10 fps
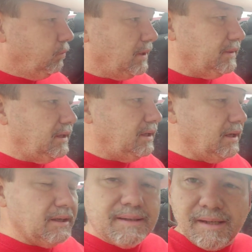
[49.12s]
What
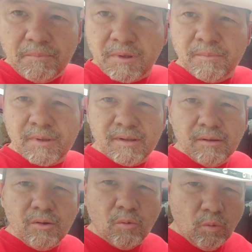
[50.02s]
the uh, symptoms
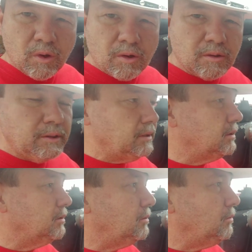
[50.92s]
were,
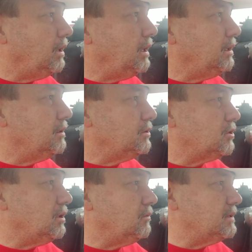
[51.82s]
uh, the
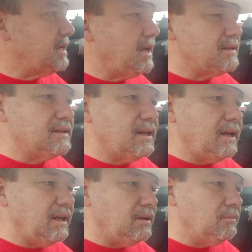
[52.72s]
truck was
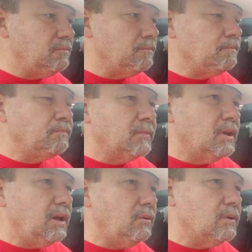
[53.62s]
hesitating.
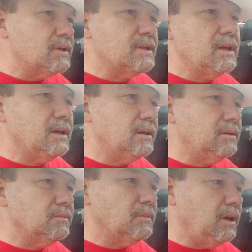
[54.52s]
It was,
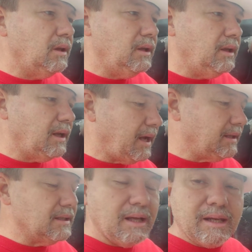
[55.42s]
uh, it, it
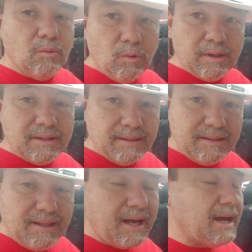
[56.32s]
acted like it wanted to
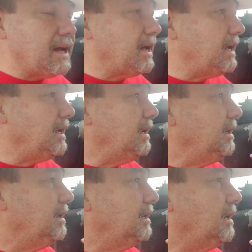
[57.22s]
die
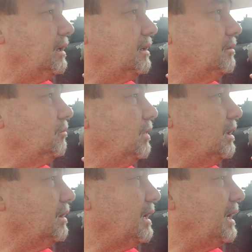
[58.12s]
uh,
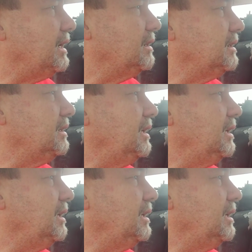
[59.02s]
while idling